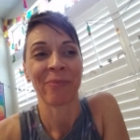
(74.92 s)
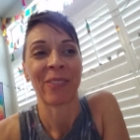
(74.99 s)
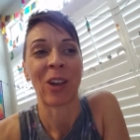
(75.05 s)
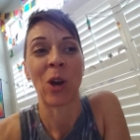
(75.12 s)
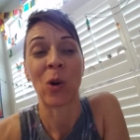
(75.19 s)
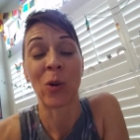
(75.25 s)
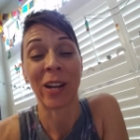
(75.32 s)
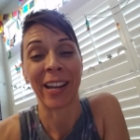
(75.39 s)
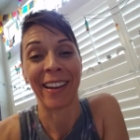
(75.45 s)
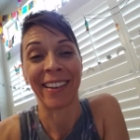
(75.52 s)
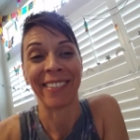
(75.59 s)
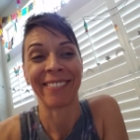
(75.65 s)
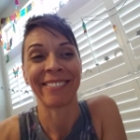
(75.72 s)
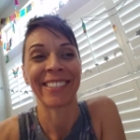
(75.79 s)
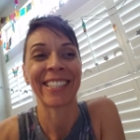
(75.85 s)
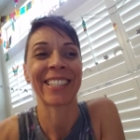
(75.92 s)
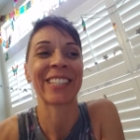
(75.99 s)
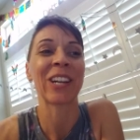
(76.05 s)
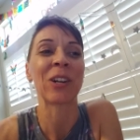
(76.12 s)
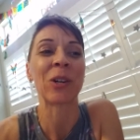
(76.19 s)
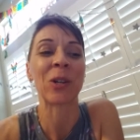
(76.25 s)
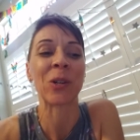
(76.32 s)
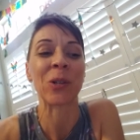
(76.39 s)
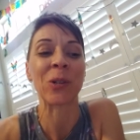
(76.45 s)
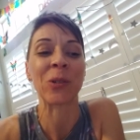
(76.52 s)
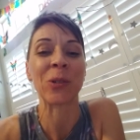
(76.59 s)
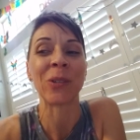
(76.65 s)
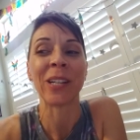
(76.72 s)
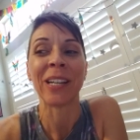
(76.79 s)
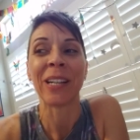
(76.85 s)
Okay,
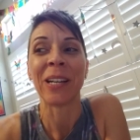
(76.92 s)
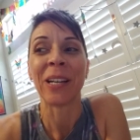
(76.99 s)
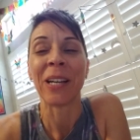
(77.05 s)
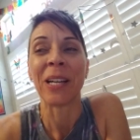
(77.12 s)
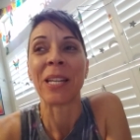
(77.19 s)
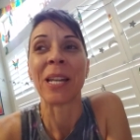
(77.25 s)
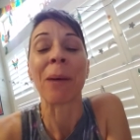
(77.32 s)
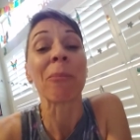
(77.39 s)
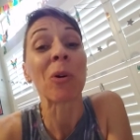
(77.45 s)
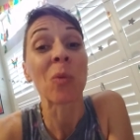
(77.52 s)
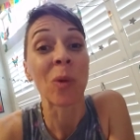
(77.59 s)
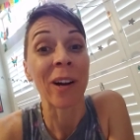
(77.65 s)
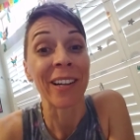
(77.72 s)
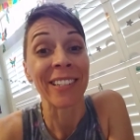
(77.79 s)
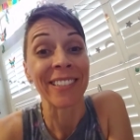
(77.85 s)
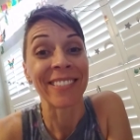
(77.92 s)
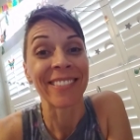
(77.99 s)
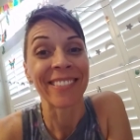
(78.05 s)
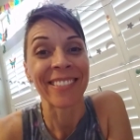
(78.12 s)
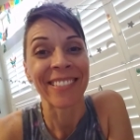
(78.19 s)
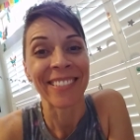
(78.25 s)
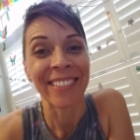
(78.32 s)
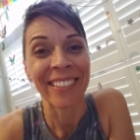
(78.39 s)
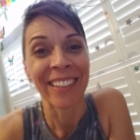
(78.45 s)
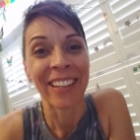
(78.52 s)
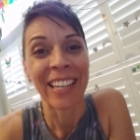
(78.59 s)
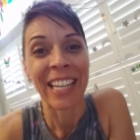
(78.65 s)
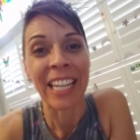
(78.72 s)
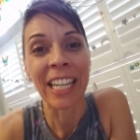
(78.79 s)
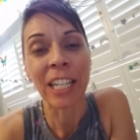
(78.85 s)
so number 1,
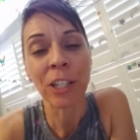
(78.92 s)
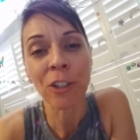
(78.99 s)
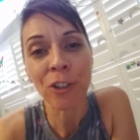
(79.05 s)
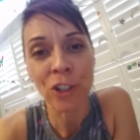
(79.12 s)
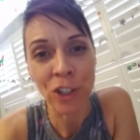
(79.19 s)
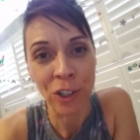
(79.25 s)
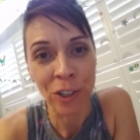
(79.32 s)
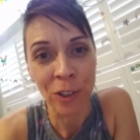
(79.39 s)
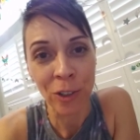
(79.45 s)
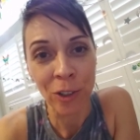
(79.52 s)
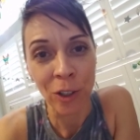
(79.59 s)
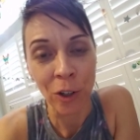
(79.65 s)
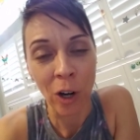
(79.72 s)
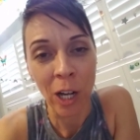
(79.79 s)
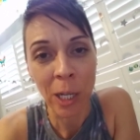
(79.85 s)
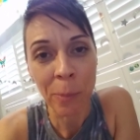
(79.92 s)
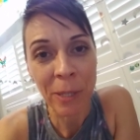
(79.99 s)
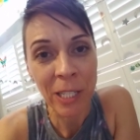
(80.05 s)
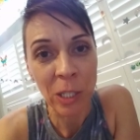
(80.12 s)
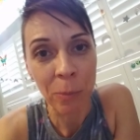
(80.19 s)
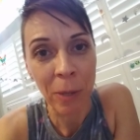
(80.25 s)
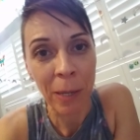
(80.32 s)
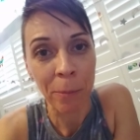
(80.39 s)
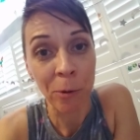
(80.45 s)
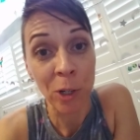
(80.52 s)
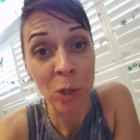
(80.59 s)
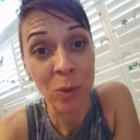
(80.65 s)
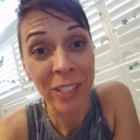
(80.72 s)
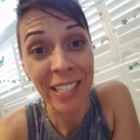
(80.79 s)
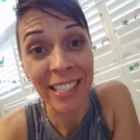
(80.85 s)
in your journal or on a piece of paper,
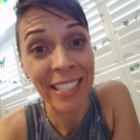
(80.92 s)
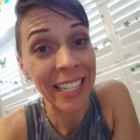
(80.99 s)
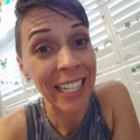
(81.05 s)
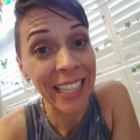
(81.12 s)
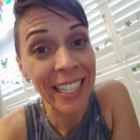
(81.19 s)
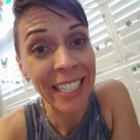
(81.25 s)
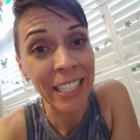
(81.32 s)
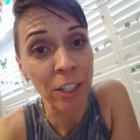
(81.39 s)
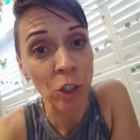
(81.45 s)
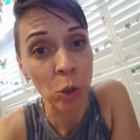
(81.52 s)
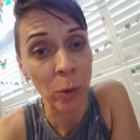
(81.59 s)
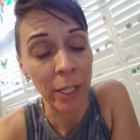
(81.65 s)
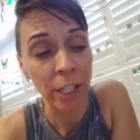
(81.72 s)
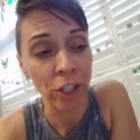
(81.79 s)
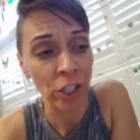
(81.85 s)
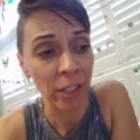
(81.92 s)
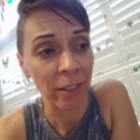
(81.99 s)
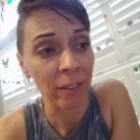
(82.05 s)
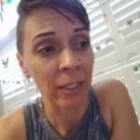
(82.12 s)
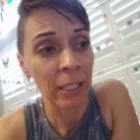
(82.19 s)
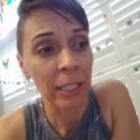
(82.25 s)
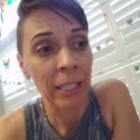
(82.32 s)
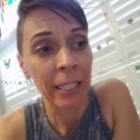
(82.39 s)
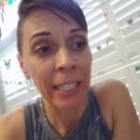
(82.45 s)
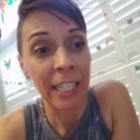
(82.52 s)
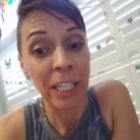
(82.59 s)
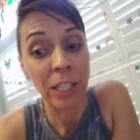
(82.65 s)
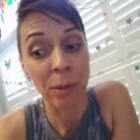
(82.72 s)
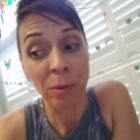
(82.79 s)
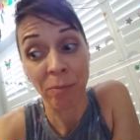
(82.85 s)
you would state the situation.
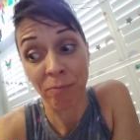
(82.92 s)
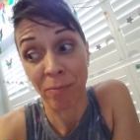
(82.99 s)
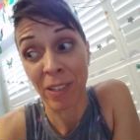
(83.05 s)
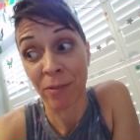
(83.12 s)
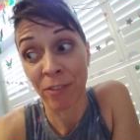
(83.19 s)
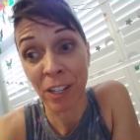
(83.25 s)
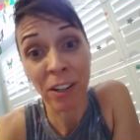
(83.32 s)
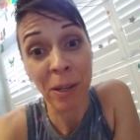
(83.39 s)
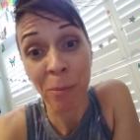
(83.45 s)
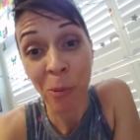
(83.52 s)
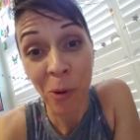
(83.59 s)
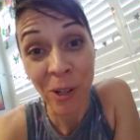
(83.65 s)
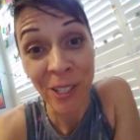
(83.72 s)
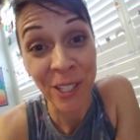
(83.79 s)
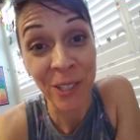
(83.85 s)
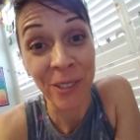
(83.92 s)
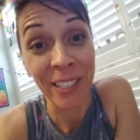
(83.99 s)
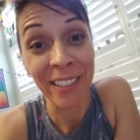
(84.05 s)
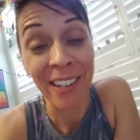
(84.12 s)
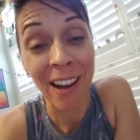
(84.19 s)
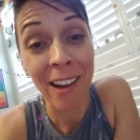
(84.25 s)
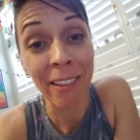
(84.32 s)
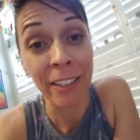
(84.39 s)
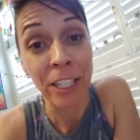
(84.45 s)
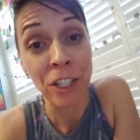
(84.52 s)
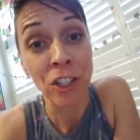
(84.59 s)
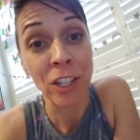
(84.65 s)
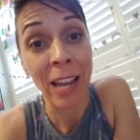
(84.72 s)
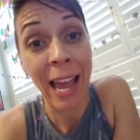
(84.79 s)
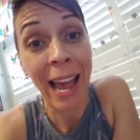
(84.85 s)
It's very important to
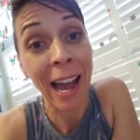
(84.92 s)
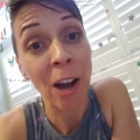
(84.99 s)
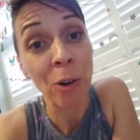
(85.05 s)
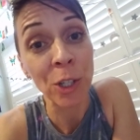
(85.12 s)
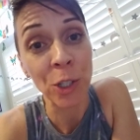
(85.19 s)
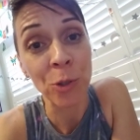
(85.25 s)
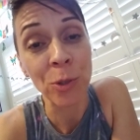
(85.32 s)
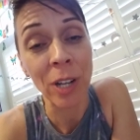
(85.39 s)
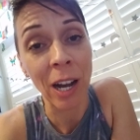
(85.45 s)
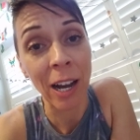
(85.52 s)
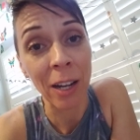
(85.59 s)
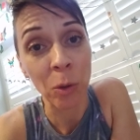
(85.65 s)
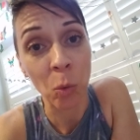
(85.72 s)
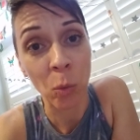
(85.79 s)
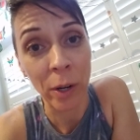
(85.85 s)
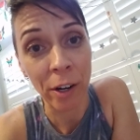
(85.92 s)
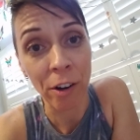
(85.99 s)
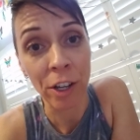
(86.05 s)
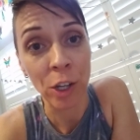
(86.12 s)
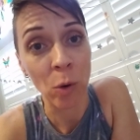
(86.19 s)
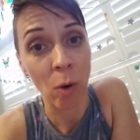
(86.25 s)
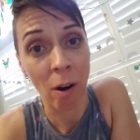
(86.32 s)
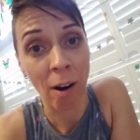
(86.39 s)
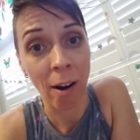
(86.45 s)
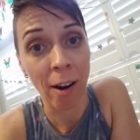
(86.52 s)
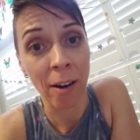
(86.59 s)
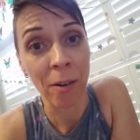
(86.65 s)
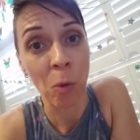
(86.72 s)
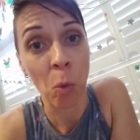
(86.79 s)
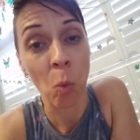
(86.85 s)
acknowledge how you got where you
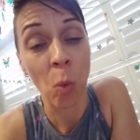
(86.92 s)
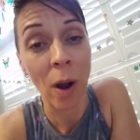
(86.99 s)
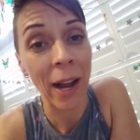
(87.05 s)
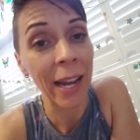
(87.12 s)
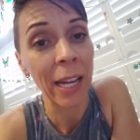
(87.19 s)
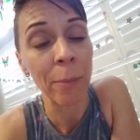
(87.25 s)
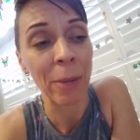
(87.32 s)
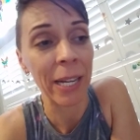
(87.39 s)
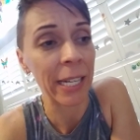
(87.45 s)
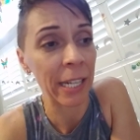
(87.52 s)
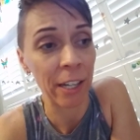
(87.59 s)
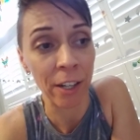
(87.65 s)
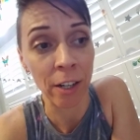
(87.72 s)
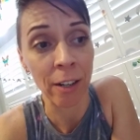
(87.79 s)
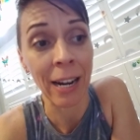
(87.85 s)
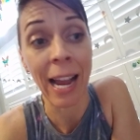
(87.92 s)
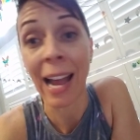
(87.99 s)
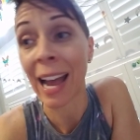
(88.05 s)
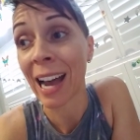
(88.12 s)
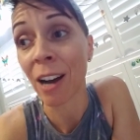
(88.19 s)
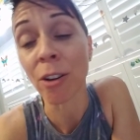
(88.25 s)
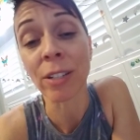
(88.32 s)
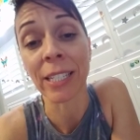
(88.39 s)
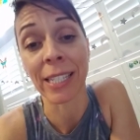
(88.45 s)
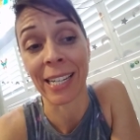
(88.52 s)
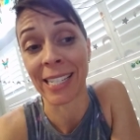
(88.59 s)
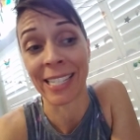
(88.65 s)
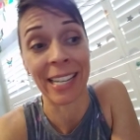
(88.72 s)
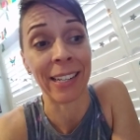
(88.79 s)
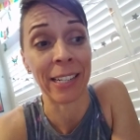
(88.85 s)
are. Why am I here? How did I
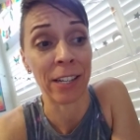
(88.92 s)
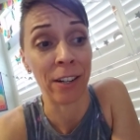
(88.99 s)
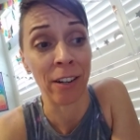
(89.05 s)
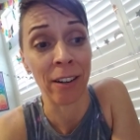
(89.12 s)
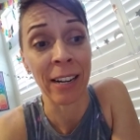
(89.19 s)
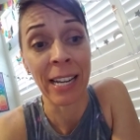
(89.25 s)
get here?